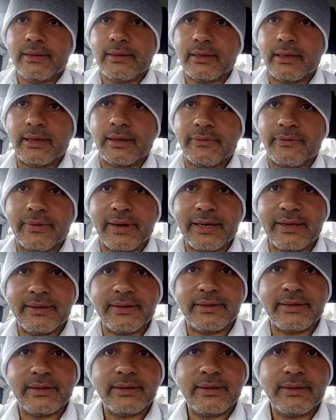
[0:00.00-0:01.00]
and I
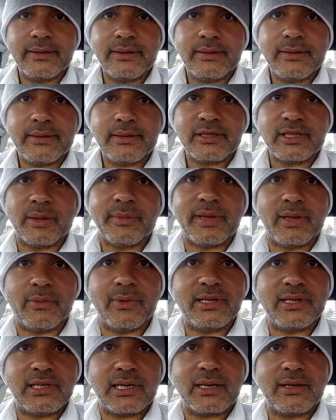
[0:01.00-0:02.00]
find some of the
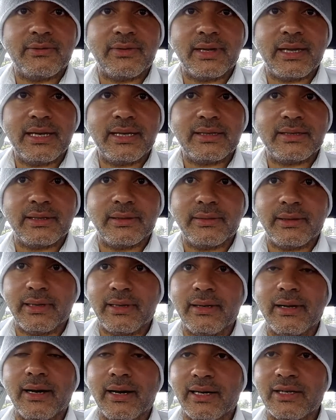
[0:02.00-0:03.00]
ones I could relate to,
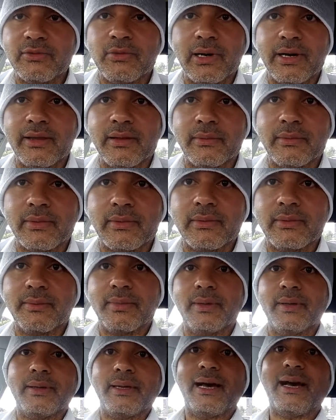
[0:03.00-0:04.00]
and that is one of them.
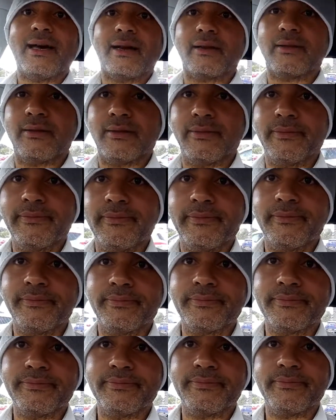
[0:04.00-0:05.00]
The heart
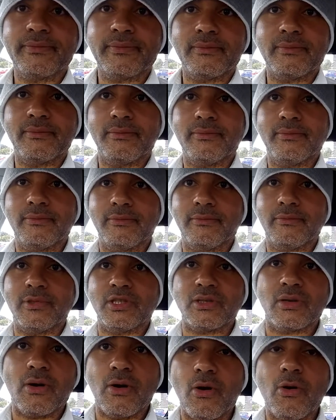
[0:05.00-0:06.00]

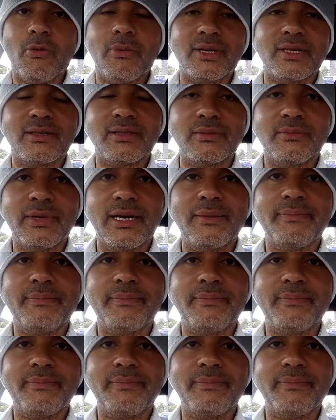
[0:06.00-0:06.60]
was always,